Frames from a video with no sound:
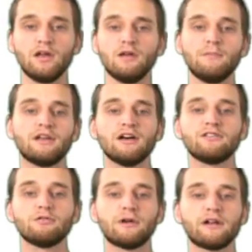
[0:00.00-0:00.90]
Because
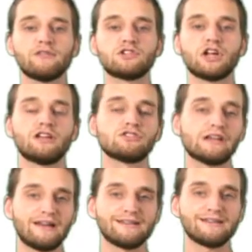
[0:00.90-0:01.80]
the rate of change
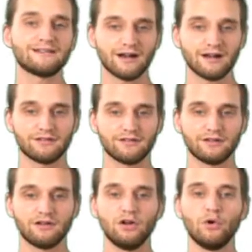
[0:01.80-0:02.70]
isn't constant,
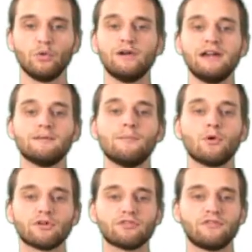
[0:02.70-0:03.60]
we need a
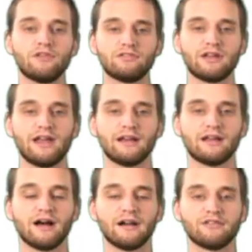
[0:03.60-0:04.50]
more sophisticated
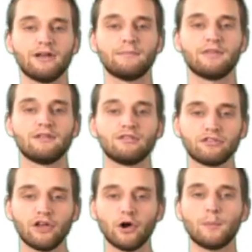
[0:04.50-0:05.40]
concept than
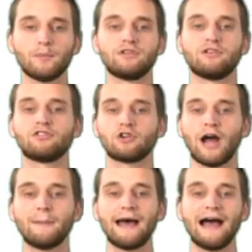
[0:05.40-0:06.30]
slope to
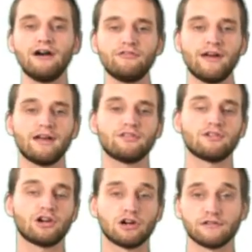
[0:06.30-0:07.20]
describe how fast the
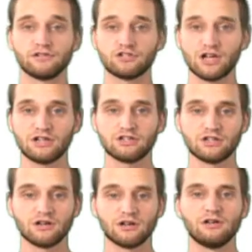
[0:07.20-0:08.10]
curve is changing,
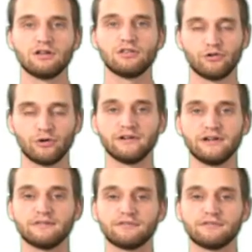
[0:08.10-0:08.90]
the derivative.